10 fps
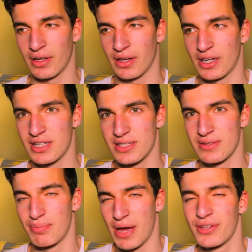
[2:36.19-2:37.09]
it
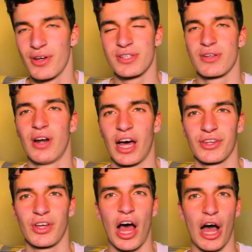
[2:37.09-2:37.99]
matters a
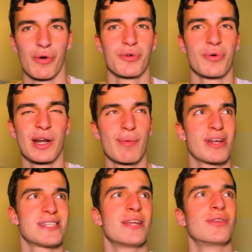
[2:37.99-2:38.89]
lot how you
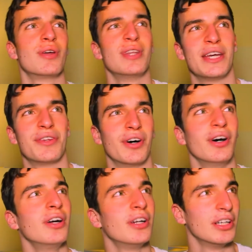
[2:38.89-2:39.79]
represent a
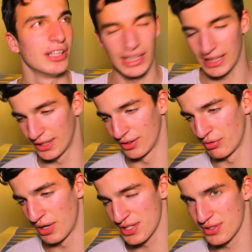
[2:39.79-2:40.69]
data and
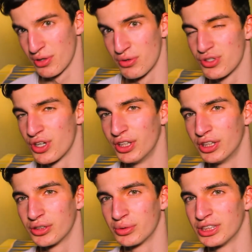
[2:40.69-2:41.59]
the one
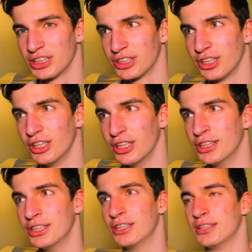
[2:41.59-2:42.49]
solution to this uh,
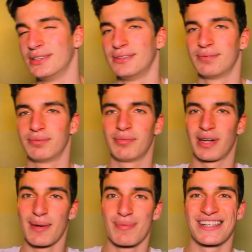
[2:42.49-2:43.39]

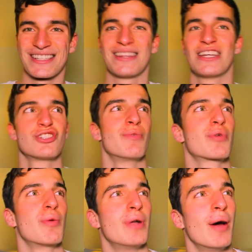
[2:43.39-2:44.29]
representation
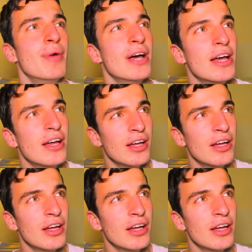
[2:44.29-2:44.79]
problem